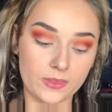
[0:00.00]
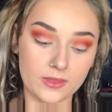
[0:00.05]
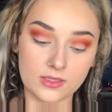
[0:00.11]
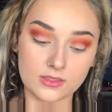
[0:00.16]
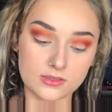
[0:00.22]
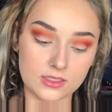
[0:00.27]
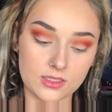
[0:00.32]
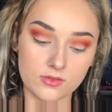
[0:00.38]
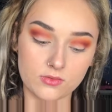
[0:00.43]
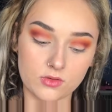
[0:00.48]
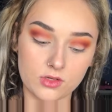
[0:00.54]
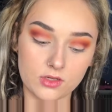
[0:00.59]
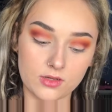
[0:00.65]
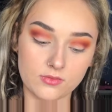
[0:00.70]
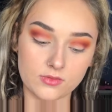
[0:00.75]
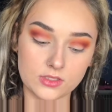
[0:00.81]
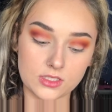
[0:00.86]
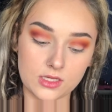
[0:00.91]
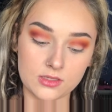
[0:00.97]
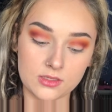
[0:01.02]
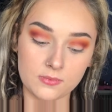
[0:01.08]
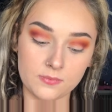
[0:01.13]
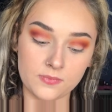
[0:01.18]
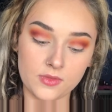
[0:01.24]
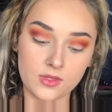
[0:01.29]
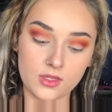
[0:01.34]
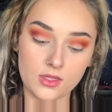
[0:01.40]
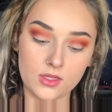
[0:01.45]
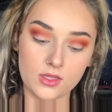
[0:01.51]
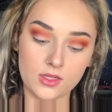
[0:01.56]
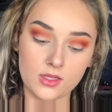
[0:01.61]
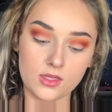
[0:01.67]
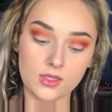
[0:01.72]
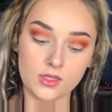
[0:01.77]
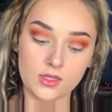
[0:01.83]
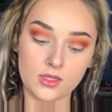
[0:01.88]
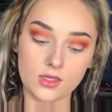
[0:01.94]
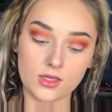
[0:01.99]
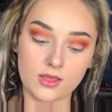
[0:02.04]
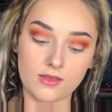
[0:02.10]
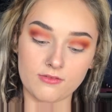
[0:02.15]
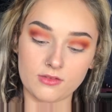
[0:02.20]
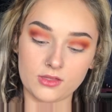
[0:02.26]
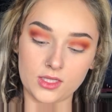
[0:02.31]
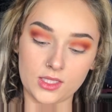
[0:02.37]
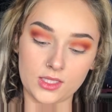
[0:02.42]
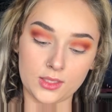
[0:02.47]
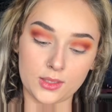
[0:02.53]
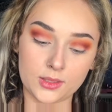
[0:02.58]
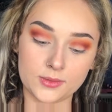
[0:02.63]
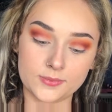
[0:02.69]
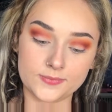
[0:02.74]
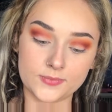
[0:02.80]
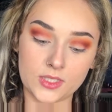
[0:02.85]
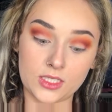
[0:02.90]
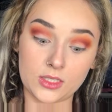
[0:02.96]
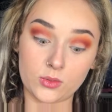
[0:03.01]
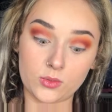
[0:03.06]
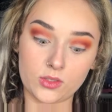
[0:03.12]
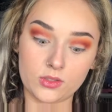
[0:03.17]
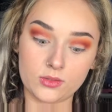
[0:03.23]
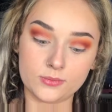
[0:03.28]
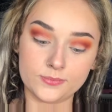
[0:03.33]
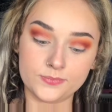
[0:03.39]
I say it wrong every time. I feel like I don't know.